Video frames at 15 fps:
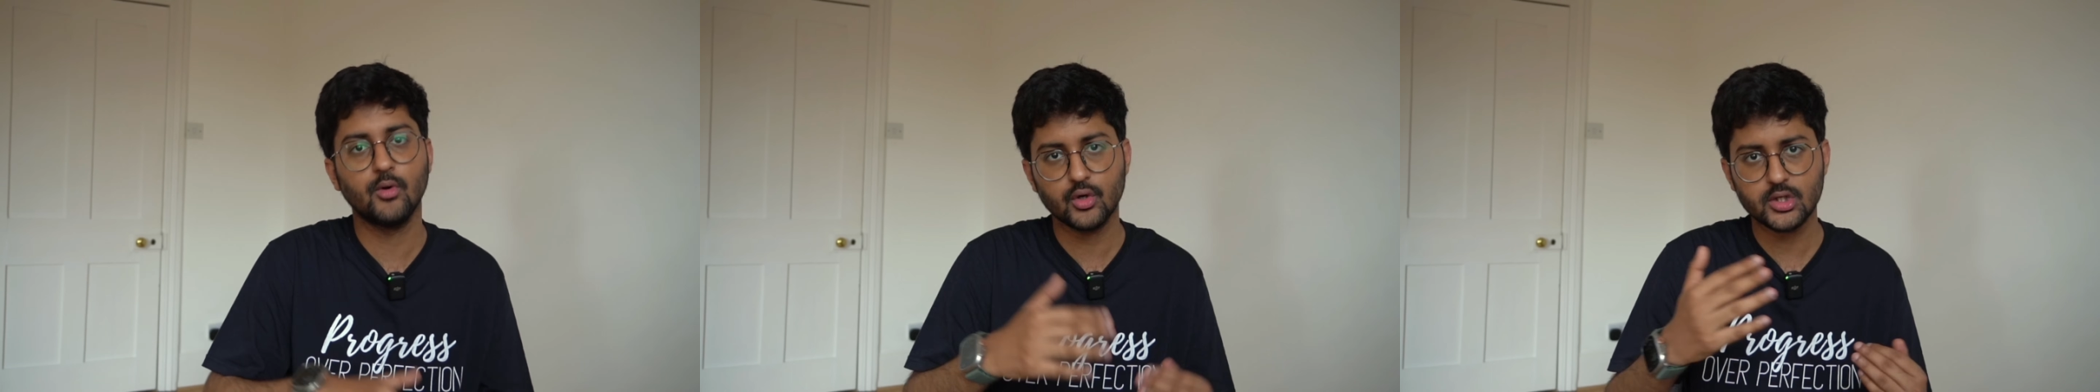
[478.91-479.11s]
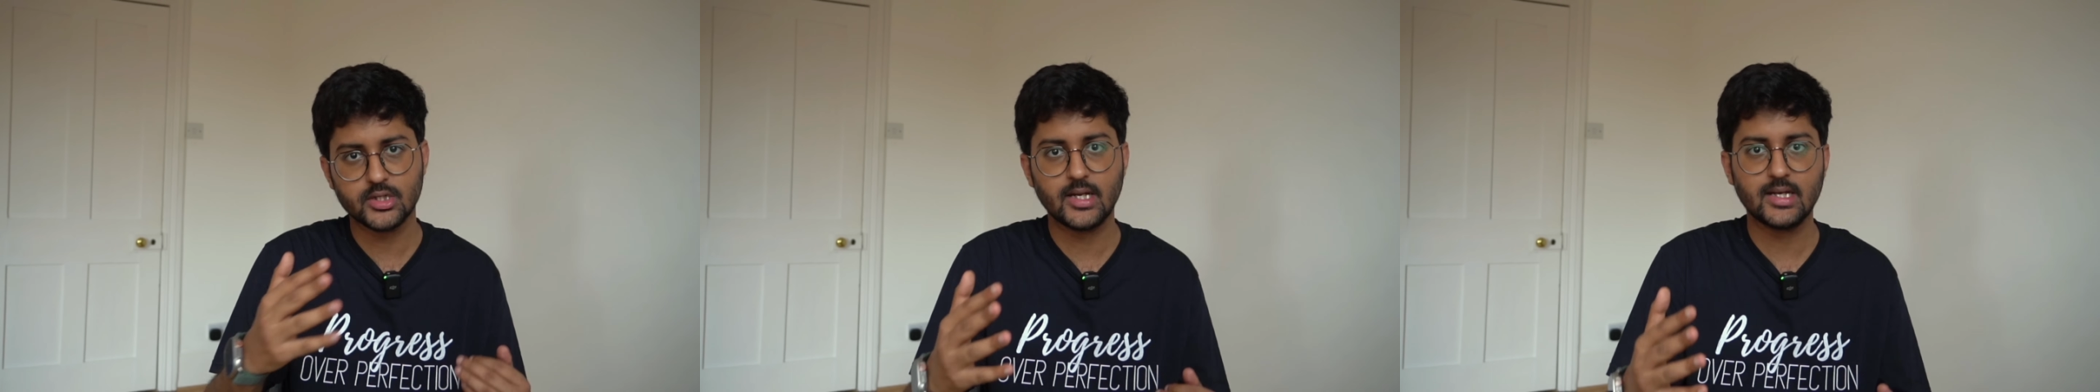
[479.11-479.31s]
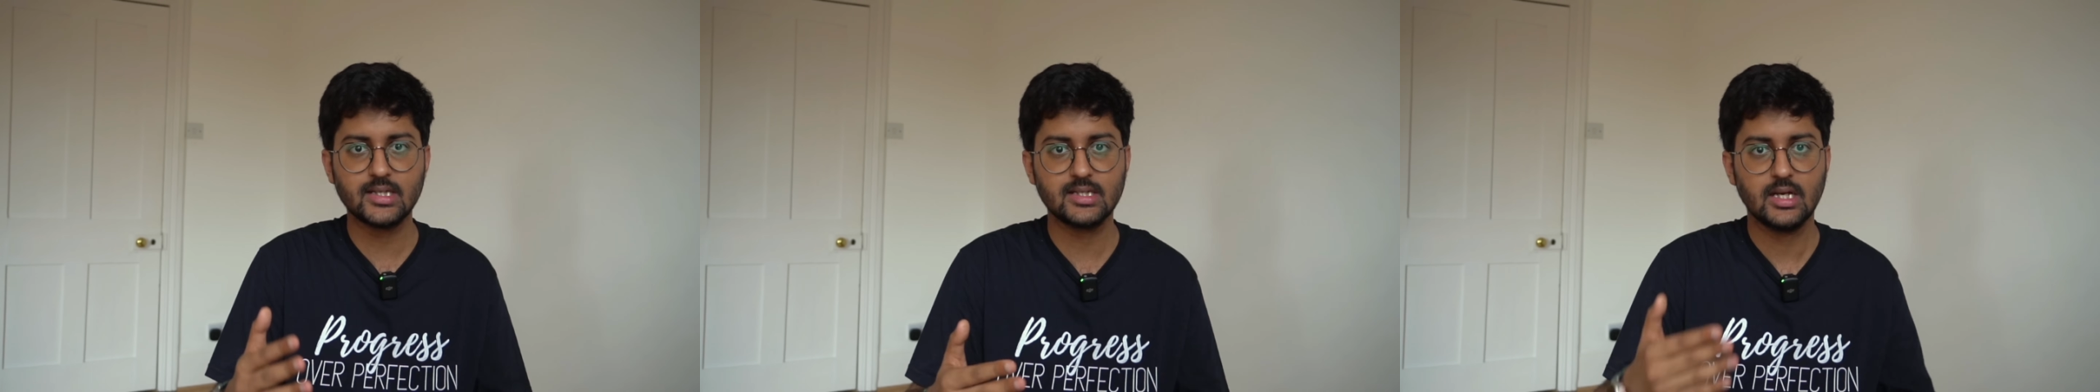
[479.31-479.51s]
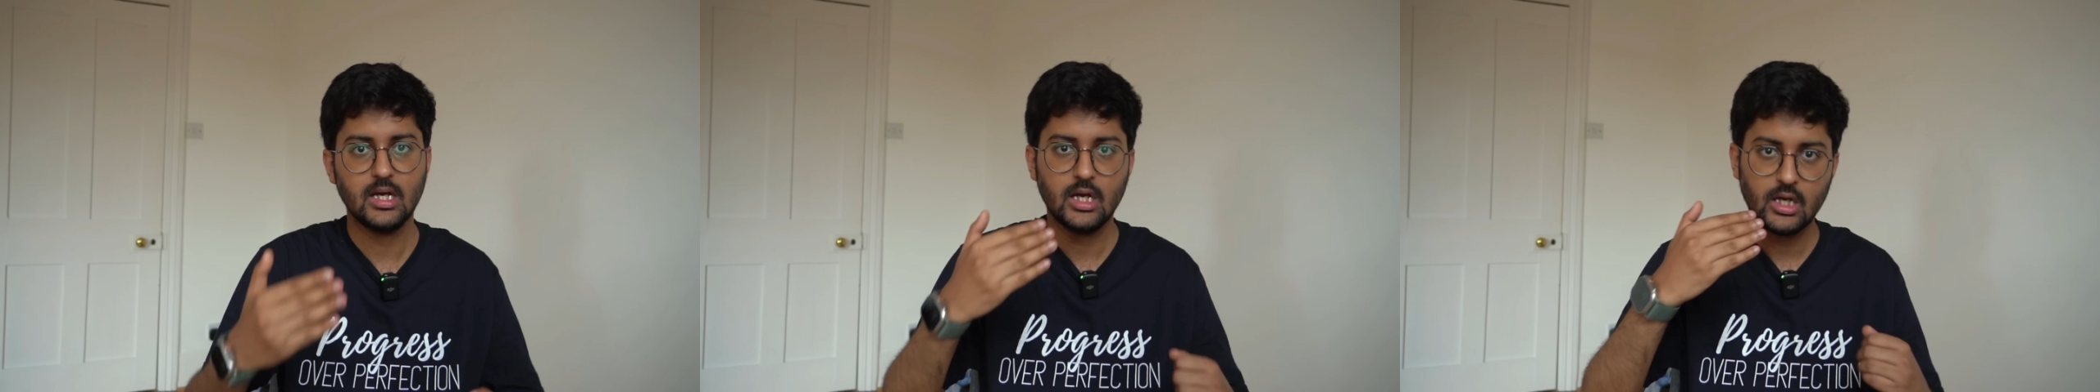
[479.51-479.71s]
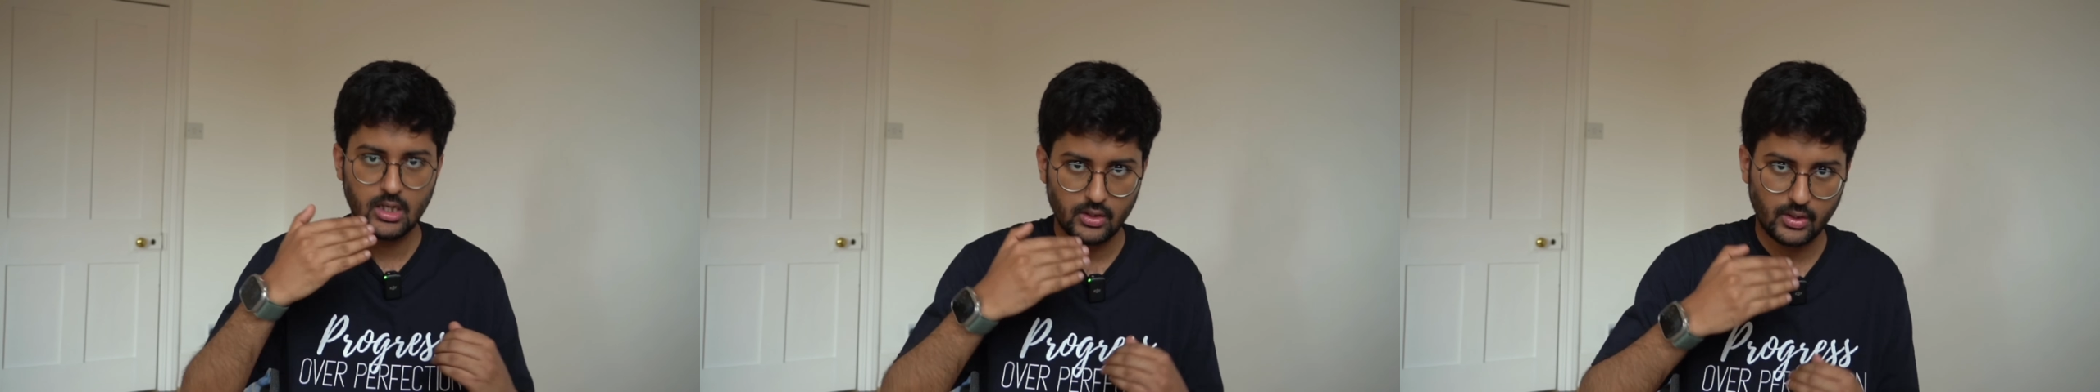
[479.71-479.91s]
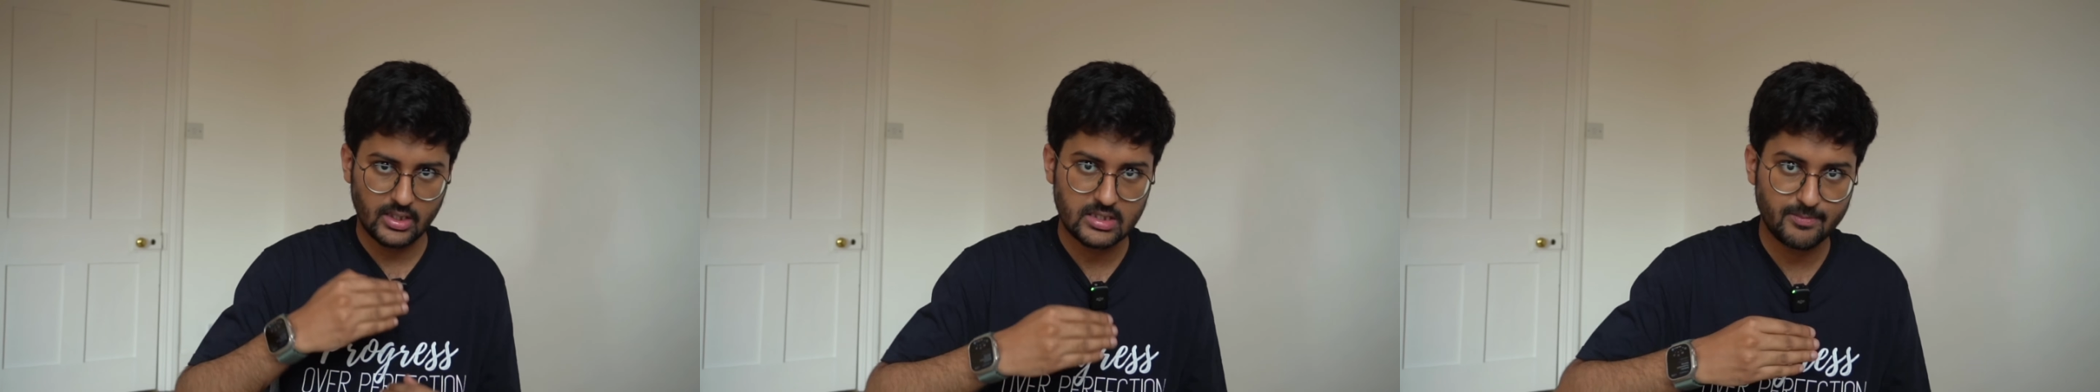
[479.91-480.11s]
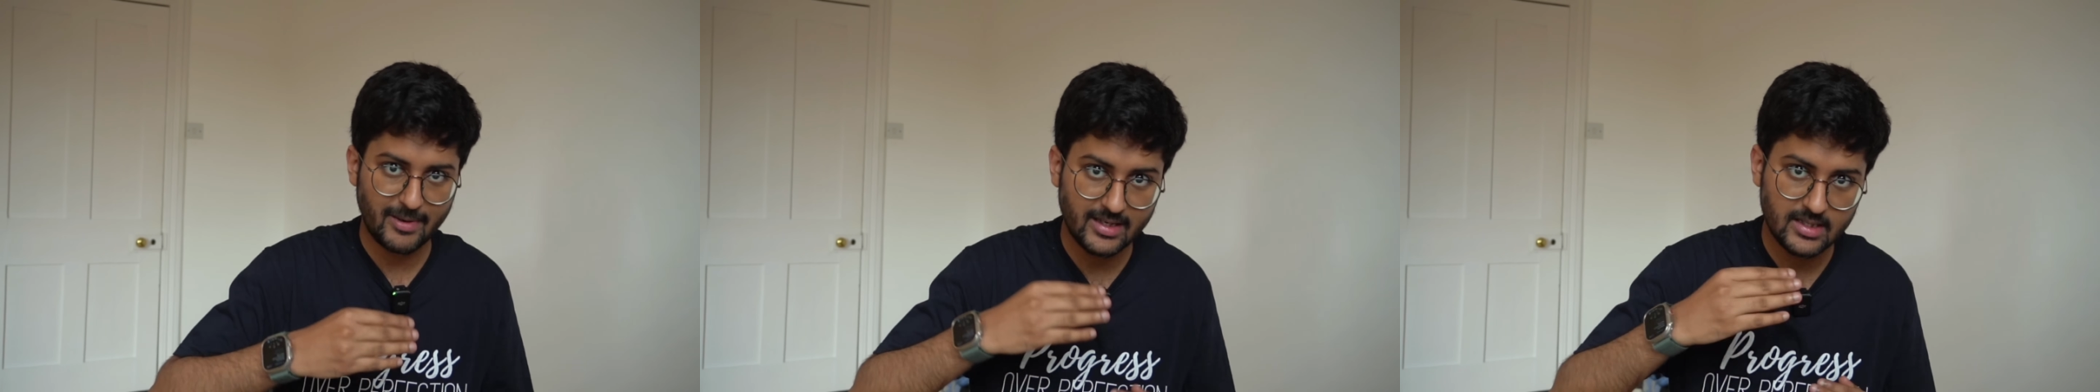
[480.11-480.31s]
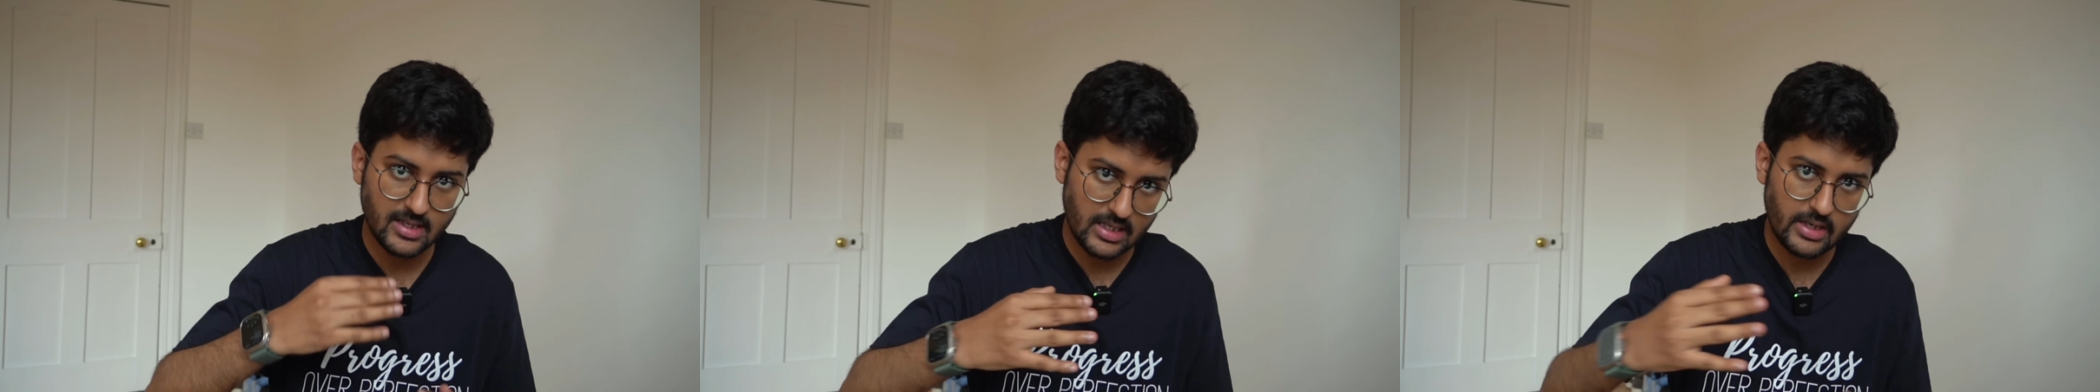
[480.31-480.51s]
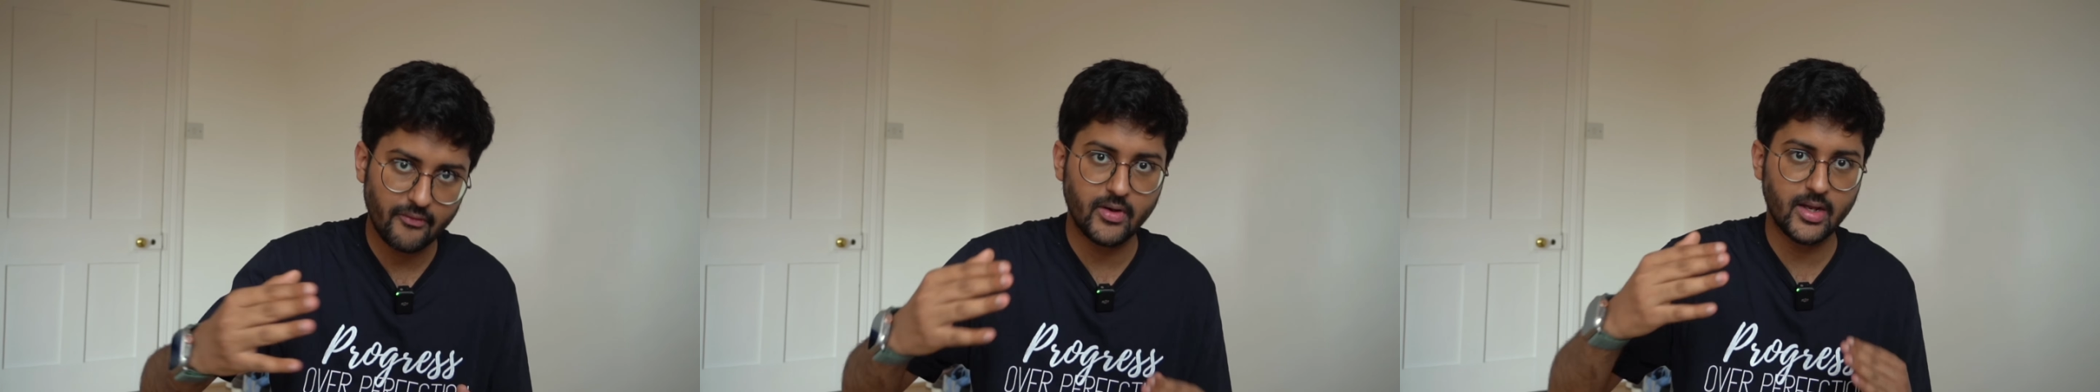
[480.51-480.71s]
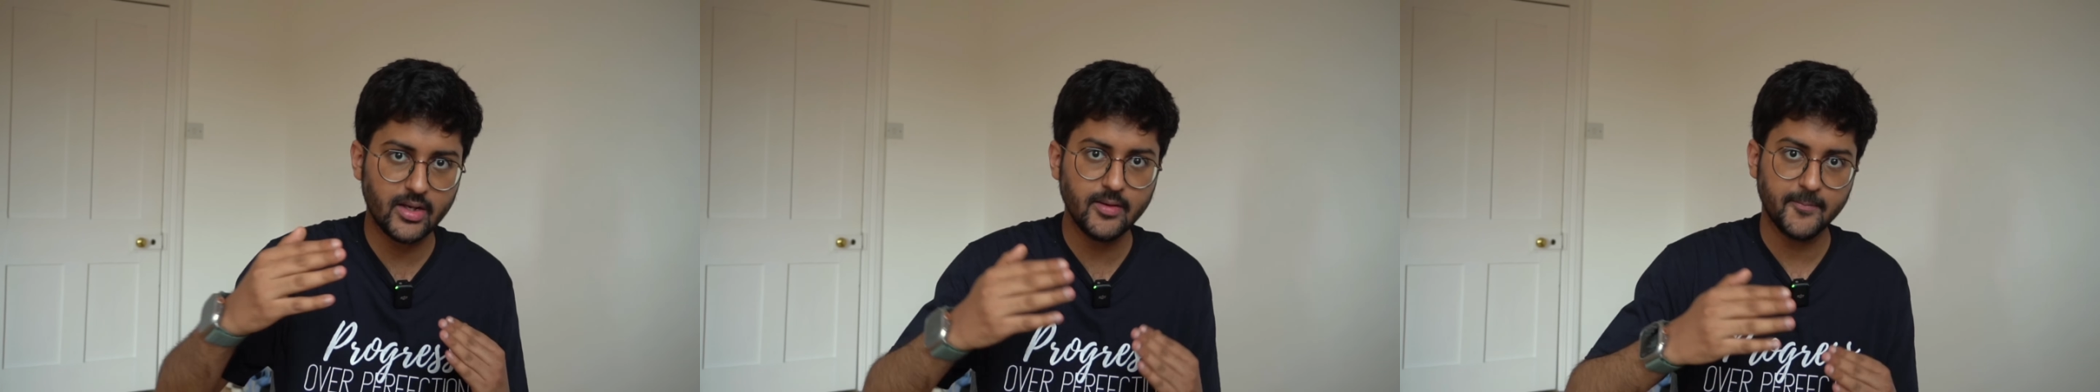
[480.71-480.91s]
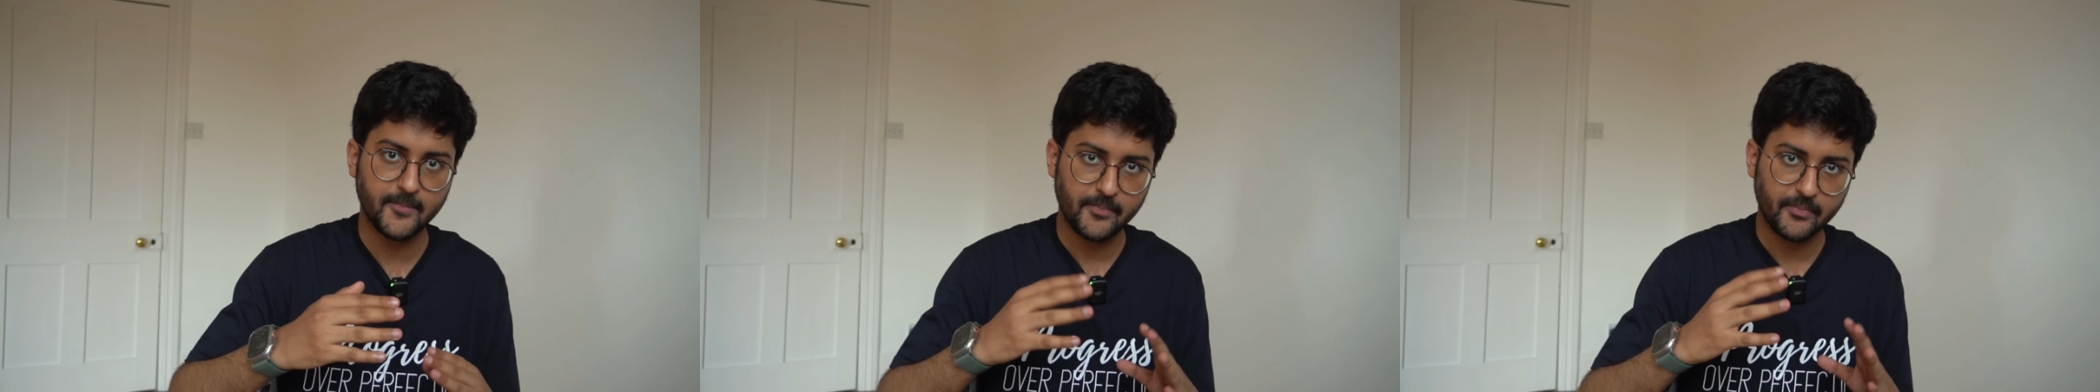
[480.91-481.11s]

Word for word: most days you can spend the evening